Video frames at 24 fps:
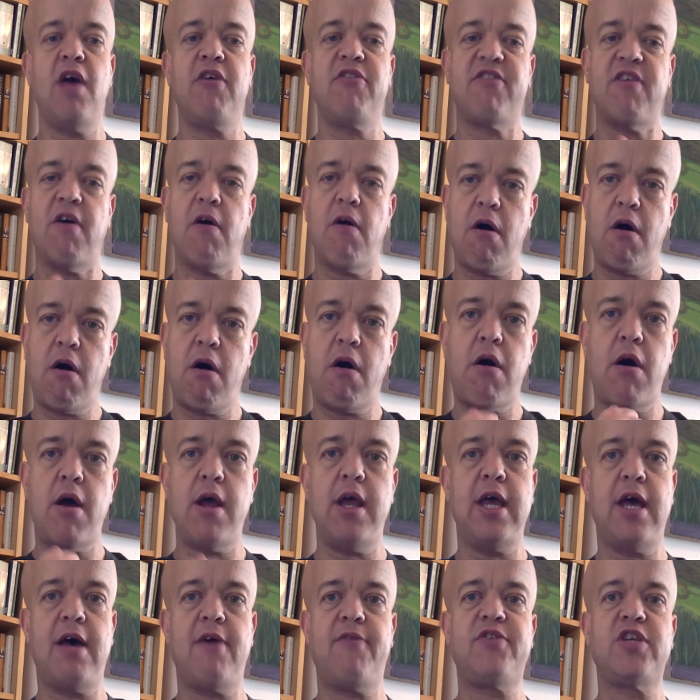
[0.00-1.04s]
So
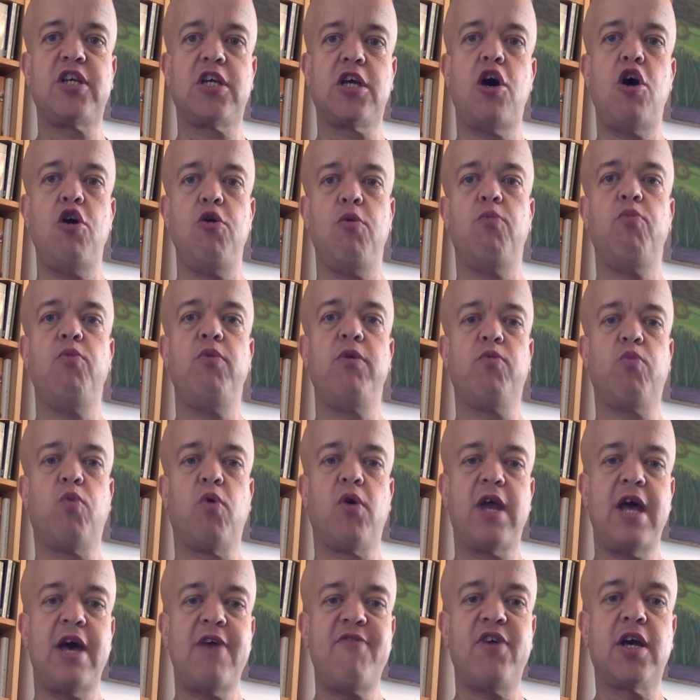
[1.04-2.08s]
I have to cope with
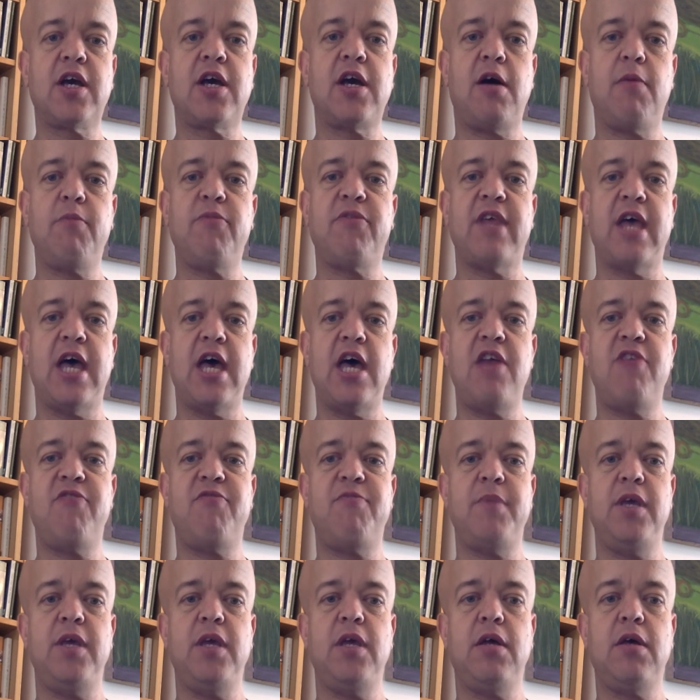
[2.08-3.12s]
whatever comes ahead of
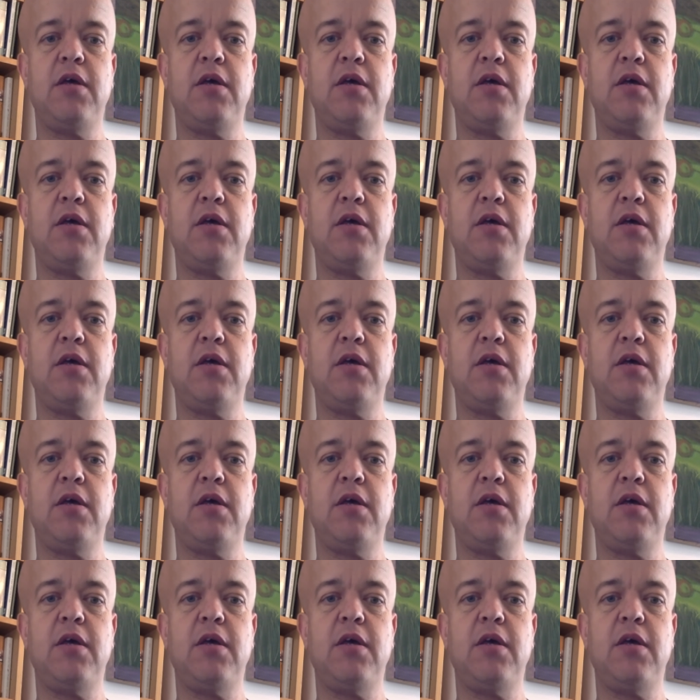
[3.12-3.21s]
me."